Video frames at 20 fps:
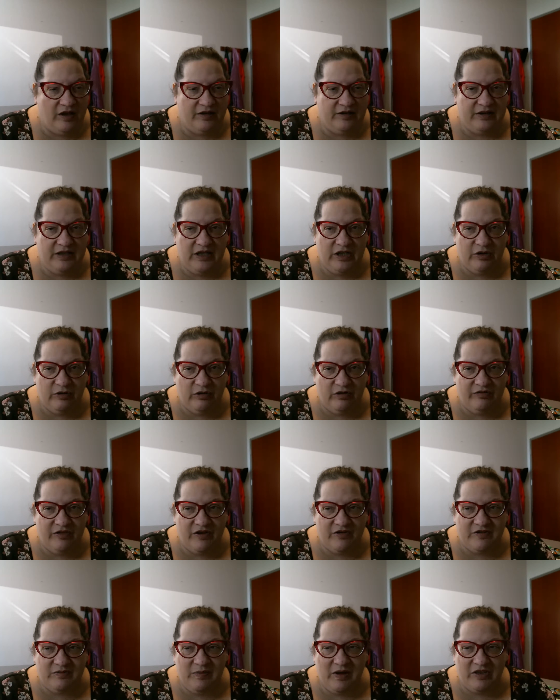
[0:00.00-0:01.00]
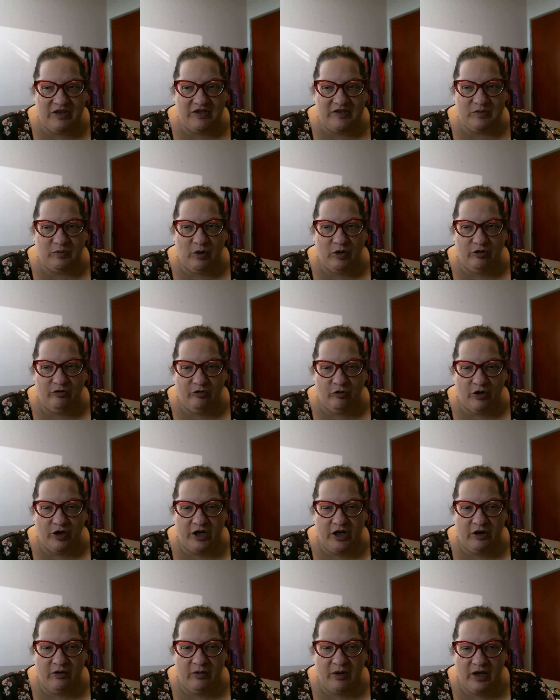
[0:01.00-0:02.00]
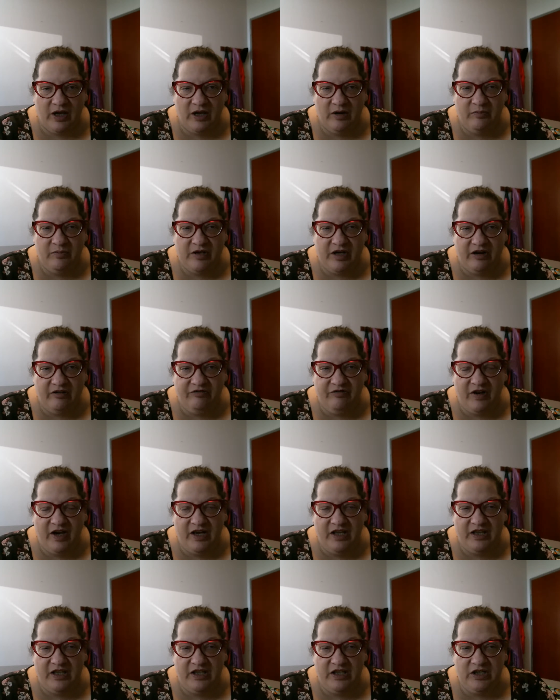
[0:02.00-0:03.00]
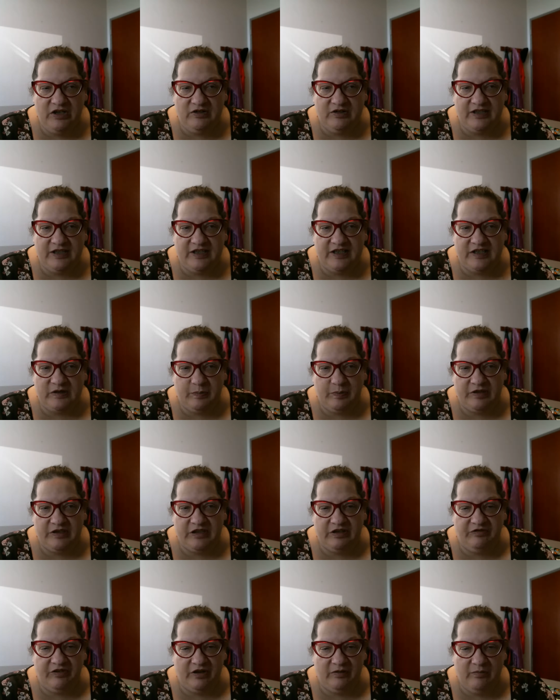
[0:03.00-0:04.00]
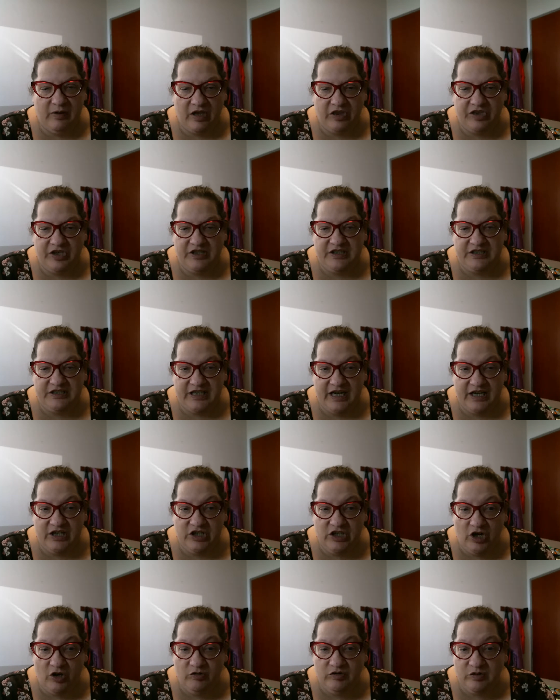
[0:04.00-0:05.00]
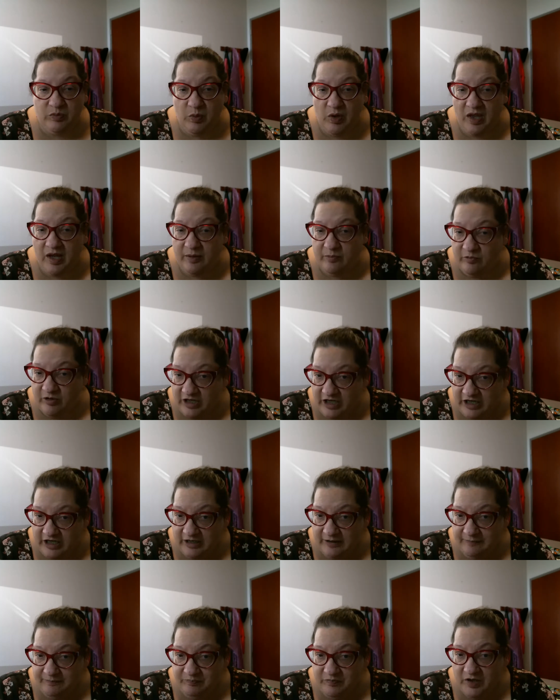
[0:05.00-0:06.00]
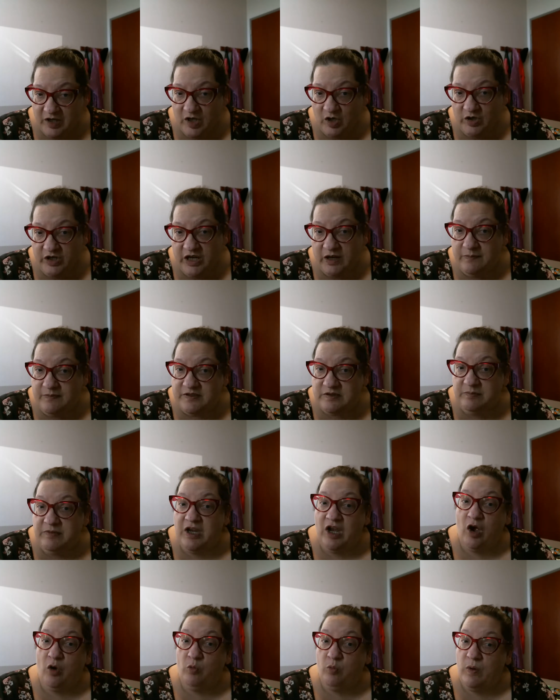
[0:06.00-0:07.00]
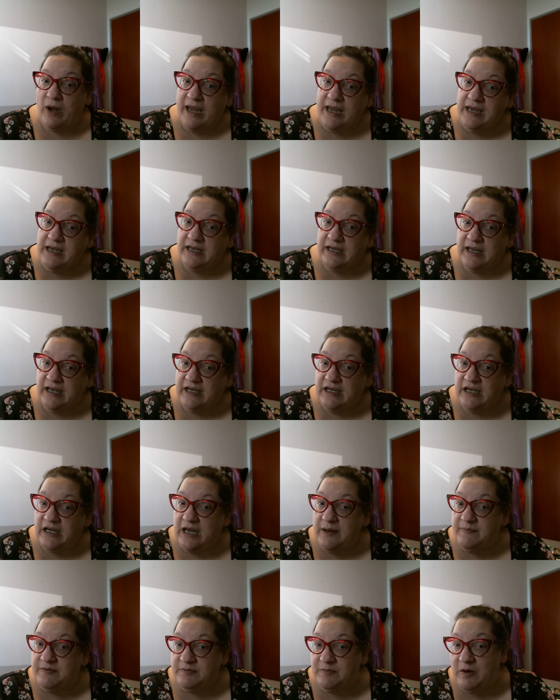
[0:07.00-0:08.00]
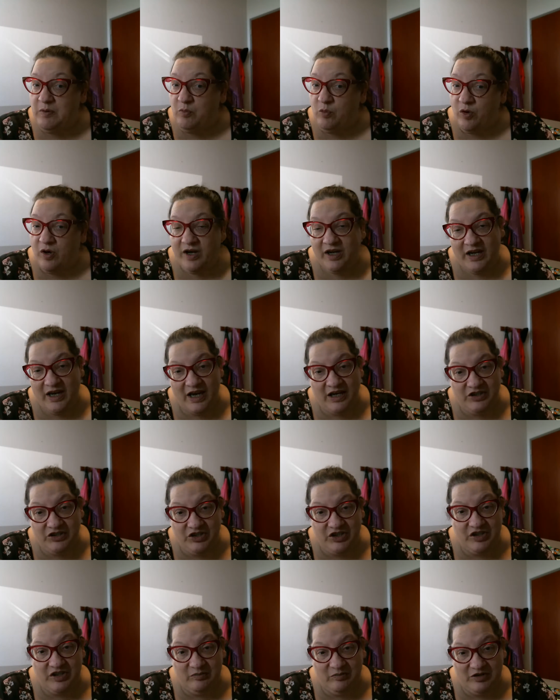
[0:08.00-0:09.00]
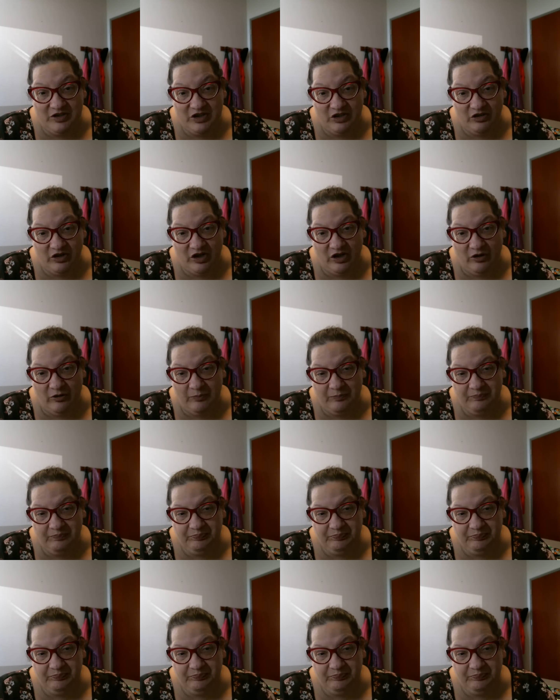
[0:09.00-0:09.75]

either of those methods work for you. But I find that using a specific method to take notes while I'm reading keeps me awake and it keeps me more engaged in the material.